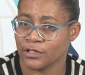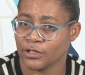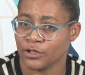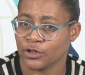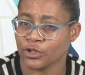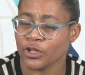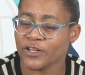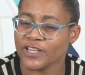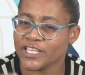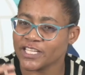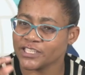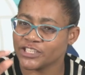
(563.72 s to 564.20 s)

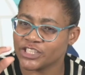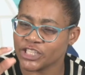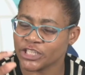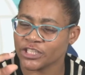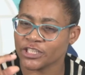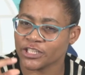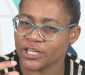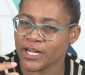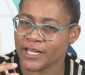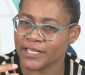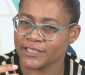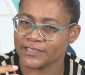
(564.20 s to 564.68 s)
Not the
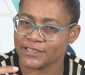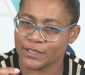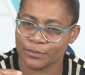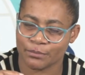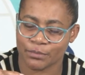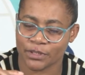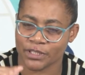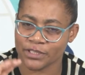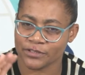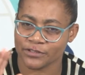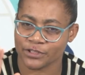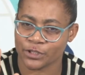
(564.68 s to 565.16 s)
General
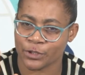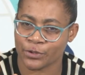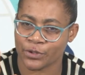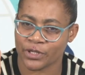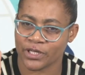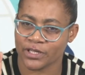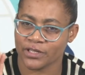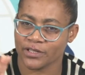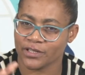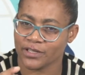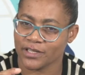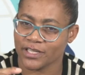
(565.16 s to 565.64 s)
Assembly,
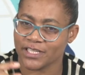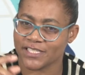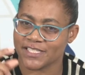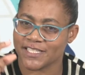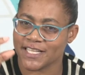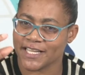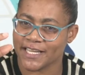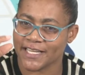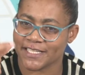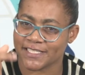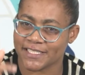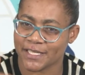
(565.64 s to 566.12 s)
sorry, it's
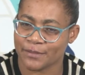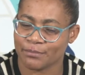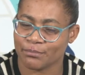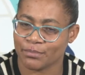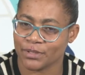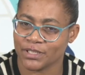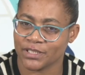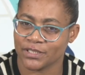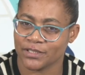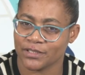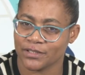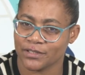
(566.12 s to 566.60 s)
the
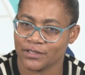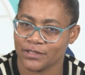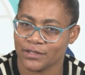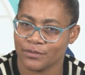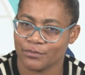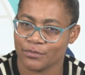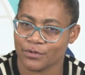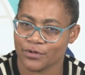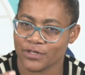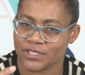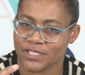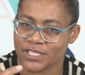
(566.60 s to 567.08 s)
Assembly,
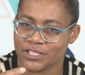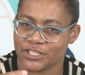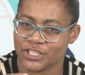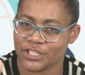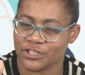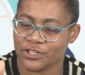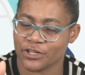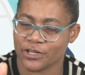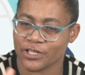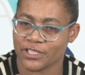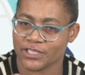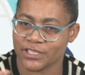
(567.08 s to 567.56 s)
because the
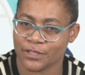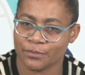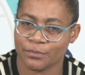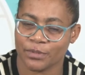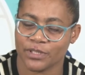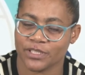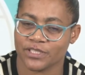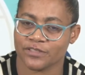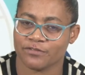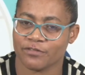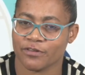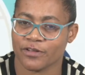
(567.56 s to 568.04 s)
General
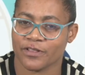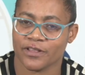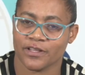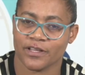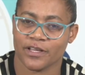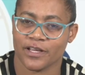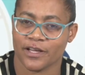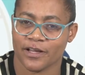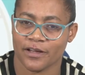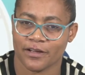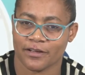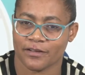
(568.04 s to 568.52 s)
Assembly is for
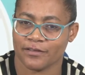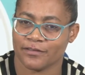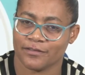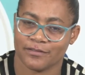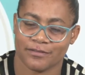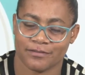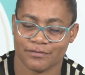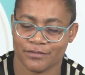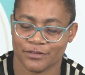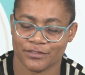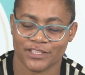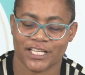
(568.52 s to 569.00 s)
the
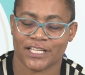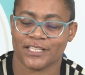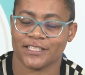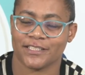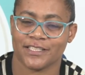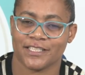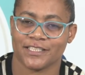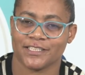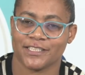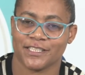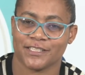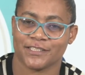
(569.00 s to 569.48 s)
United
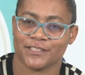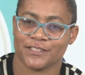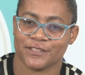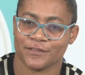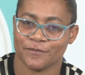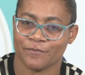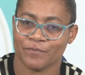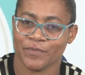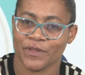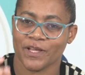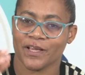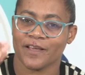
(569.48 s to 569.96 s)
Nations.
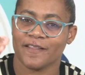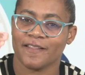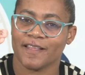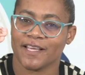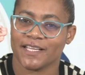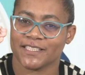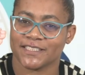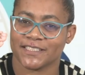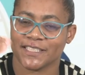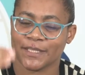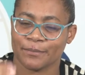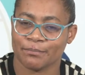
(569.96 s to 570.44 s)

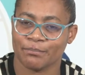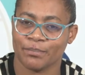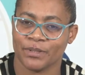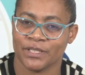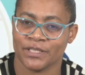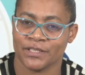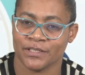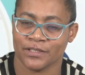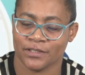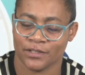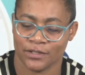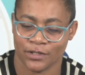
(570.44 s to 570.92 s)
The
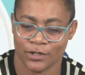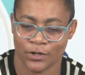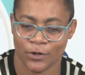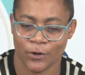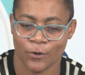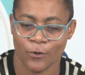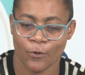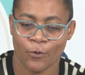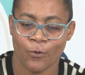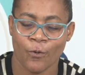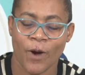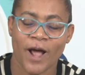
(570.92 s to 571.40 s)
Assembly.
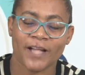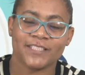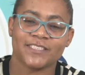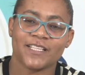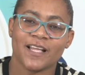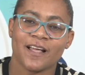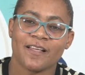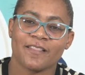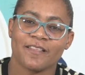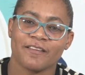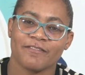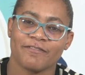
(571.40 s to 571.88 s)
What
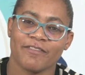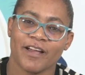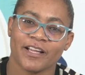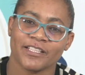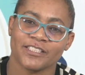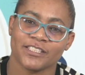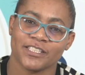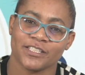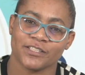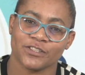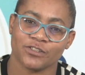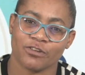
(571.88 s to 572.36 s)
are the
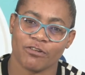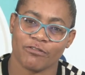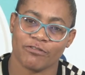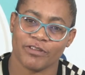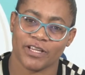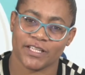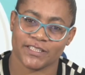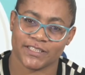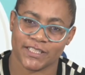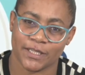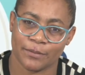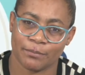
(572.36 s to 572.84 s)
functions of
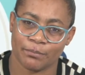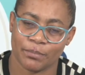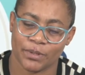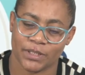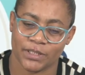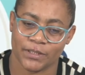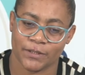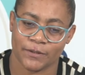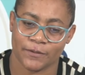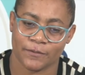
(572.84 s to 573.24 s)
Assembly?